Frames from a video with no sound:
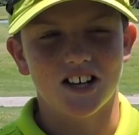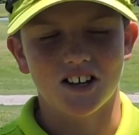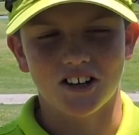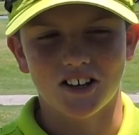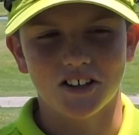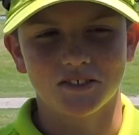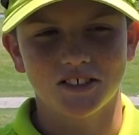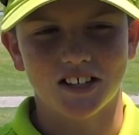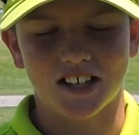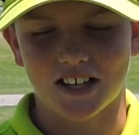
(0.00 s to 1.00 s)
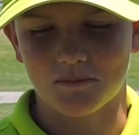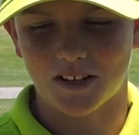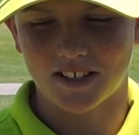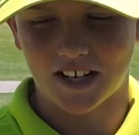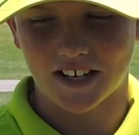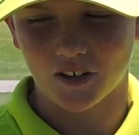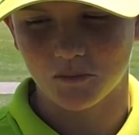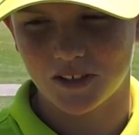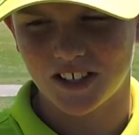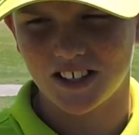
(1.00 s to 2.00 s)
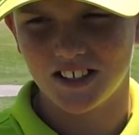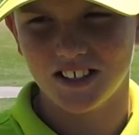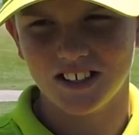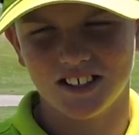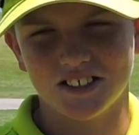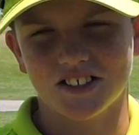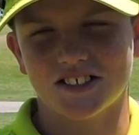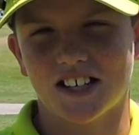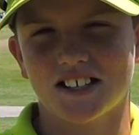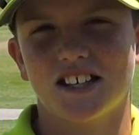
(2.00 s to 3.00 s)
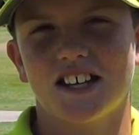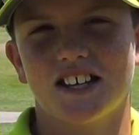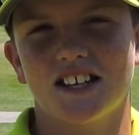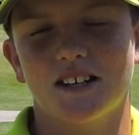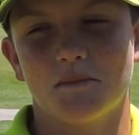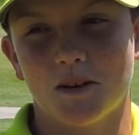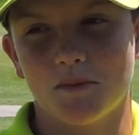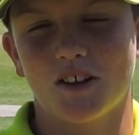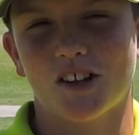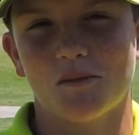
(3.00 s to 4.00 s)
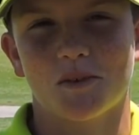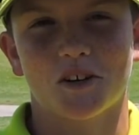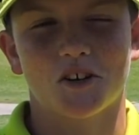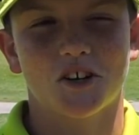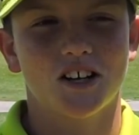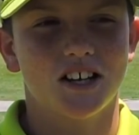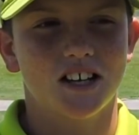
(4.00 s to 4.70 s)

I had my dad help me the second day, and it made me a lot better.